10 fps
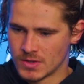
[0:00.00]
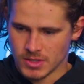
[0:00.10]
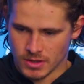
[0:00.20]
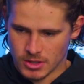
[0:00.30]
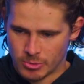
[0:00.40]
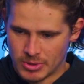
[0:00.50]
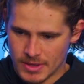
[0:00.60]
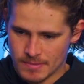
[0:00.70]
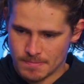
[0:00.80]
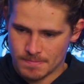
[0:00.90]
Sorry, could you repeat
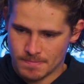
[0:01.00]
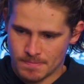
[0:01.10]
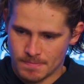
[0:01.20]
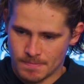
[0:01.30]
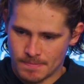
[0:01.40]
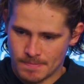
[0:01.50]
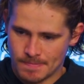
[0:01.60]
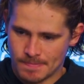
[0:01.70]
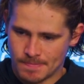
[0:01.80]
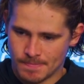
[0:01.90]
that? Oh, how good was
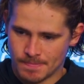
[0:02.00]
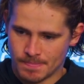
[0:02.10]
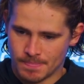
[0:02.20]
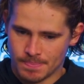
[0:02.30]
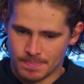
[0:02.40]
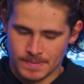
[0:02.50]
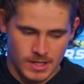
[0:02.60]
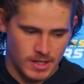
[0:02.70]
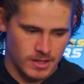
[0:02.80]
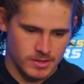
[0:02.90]
it to have Keenan back out there?